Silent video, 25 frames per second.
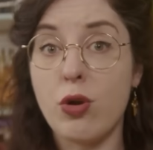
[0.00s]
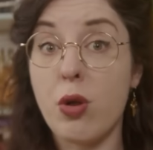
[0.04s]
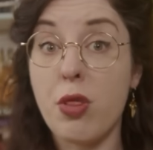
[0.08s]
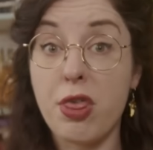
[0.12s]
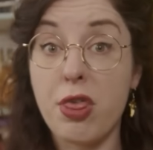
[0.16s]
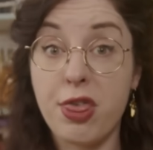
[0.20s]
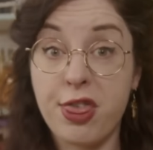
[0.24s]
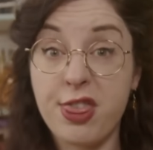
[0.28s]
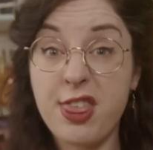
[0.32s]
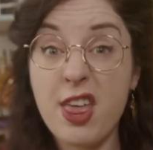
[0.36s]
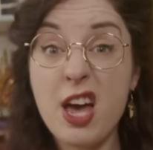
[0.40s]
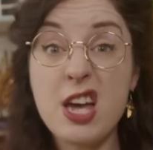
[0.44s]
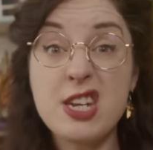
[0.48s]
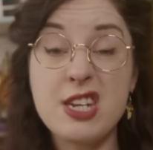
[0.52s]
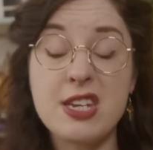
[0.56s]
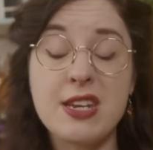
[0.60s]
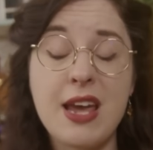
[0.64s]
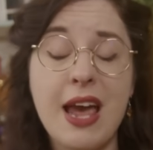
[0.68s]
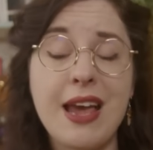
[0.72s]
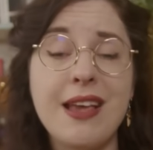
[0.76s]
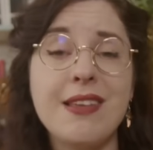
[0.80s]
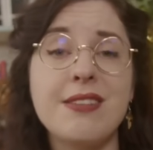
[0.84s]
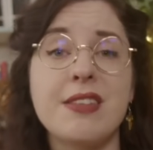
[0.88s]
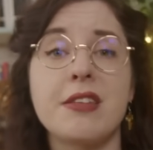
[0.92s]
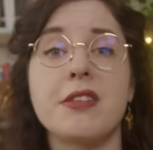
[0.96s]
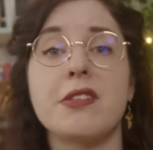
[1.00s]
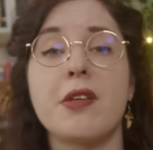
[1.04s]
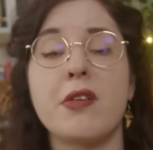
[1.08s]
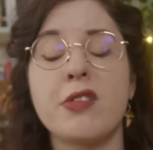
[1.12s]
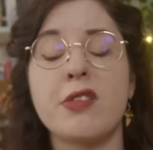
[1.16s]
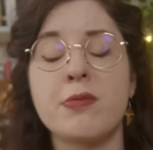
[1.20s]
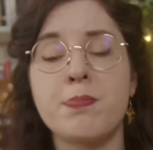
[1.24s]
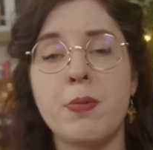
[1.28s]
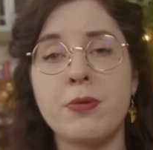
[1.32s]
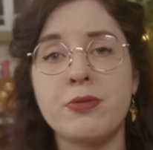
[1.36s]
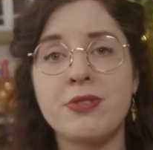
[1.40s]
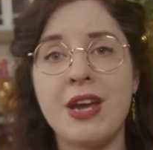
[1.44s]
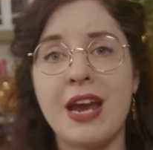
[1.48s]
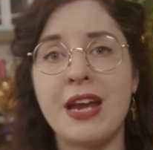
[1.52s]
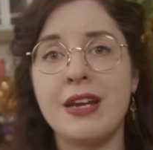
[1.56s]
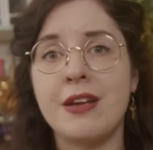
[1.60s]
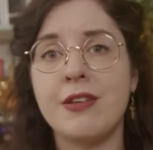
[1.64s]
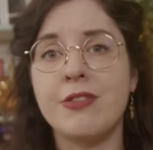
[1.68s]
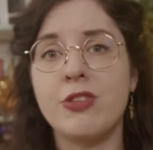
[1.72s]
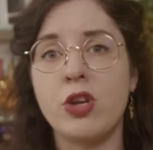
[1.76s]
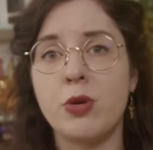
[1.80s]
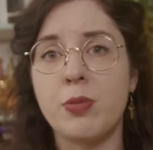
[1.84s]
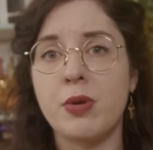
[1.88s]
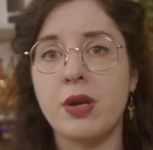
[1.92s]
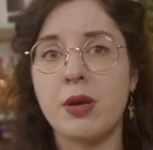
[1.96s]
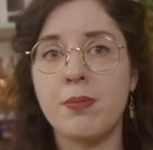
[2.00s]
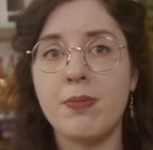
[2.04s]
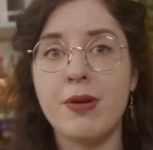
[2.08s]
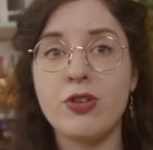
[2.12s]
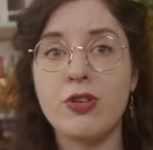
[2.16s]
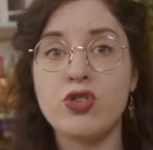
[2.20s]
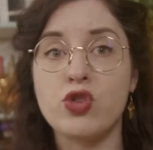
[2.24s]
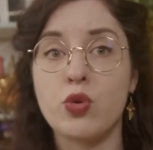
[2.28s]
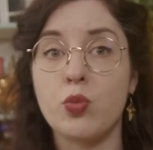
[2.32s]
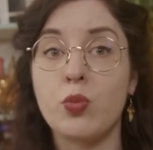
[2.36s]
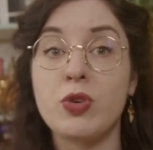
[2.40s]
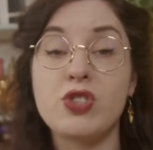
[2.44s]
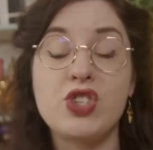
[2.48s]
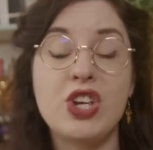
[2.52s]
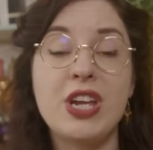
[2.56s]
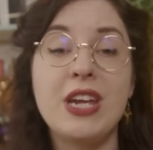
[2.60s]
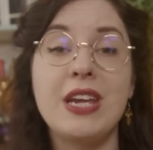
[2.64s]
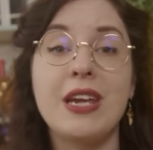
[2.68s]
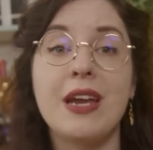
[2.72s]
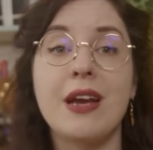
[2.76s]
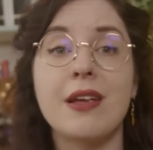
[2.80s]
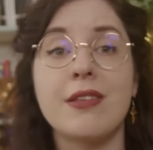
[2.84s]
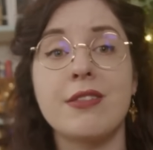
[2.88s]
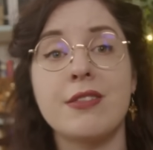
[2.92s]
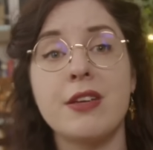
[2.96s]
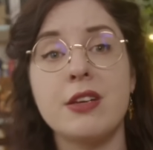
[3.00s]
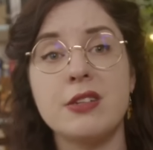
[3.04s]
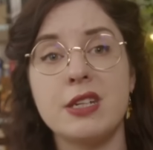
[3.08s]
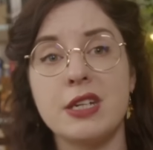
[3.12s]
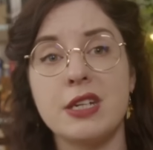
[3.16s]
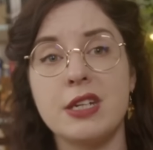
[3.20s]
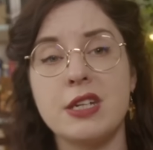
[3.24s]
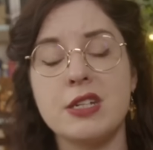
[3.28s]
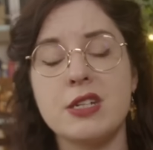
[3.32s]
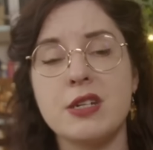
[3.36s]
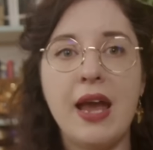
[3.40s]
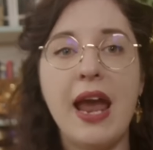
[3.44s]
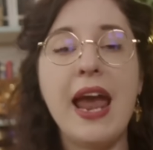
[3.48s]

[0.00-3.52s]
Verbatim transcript: on 30 cases of spontaneous human combustion which he had studied.